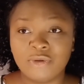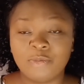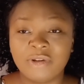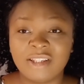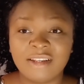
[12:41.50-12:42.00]

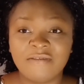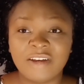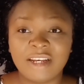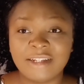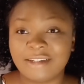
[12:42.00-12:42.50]
Positive
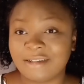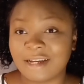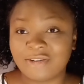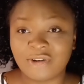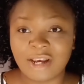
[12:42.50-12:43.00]
energy
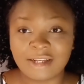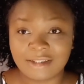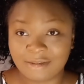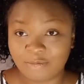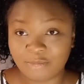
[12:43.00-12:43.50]

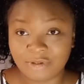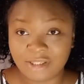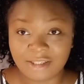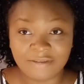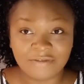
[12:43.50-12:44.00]
attracts
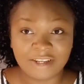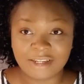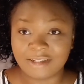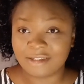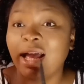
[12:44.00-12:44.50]
positive
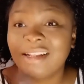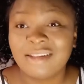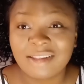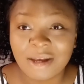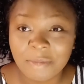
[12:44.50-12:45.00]
energy. I had
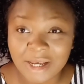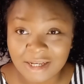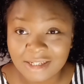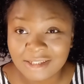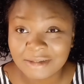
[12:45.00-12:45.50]
to start by
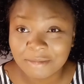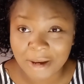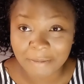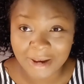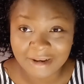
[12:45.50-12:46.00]
cleansing
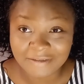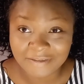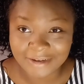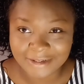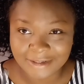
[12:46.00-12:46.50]
my mind
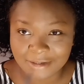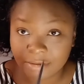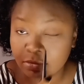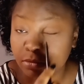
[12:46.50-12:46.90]
first,